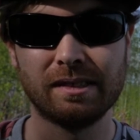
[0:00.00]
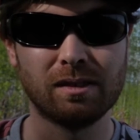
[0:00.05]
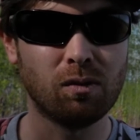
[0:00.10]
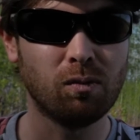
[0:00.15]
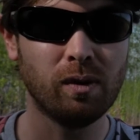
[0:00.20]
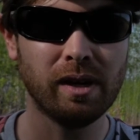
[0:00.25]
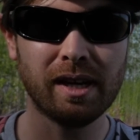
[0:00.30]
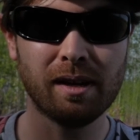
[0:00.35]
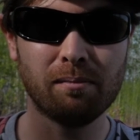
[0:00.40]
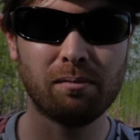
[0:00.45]

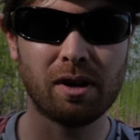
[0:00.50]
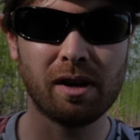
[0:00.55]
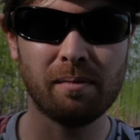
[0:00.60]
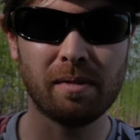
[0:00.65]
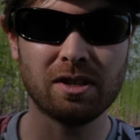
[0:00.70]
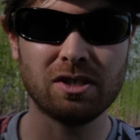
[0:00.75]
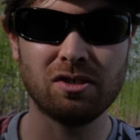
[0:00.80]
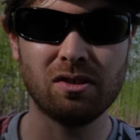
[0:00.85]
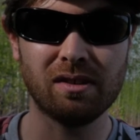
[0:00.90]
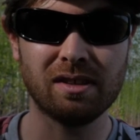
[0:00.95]
we can pretty
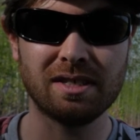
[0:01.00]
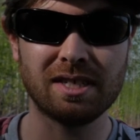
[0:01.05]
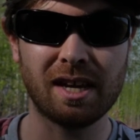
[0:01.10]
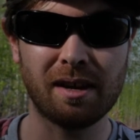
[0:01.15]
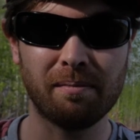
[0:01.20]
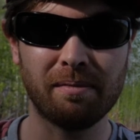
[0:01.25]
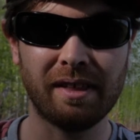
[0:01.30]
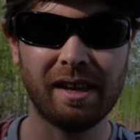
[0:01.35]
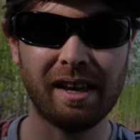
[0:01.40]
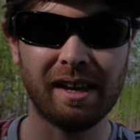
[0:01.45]
much do the
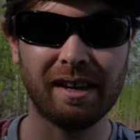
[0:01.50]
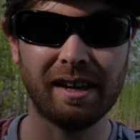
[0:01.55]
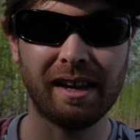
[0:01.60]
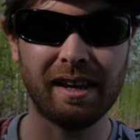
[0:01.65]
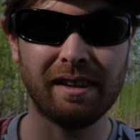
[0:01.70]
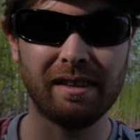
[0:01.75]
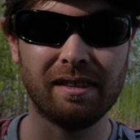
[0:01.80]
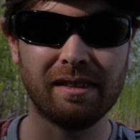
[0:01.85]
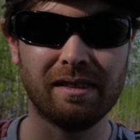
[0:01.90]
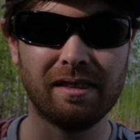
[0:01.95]
same thing,
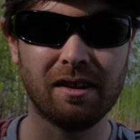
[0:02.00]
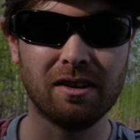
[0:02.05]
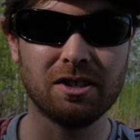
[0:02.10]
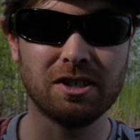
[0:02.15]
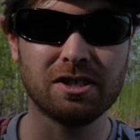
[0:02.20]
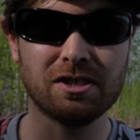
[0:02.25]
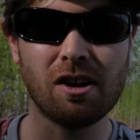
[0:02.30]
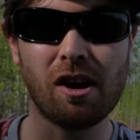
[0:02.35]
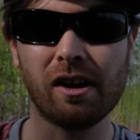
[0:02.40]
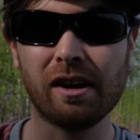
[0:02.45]
and they're
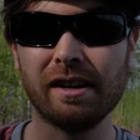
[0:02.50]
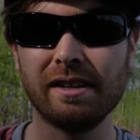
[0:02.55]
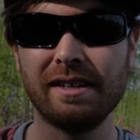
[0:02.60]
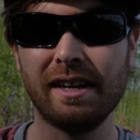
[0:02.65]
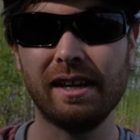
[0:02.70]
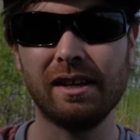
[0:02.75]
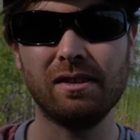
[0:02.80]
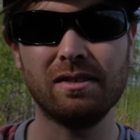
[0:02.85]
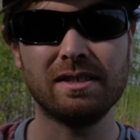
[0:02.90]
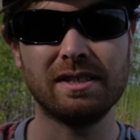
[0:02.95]
just not gonna
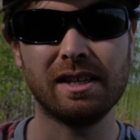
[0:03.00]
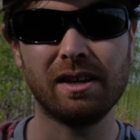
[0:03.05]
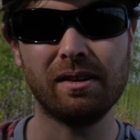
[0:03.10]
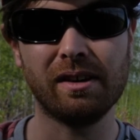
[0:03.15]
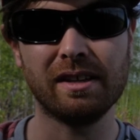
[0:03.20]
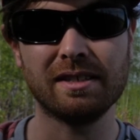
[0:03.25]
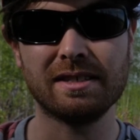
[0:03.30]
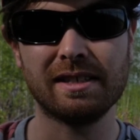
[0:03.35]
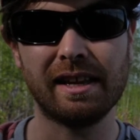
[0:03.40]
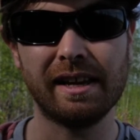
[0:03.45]
take you serious.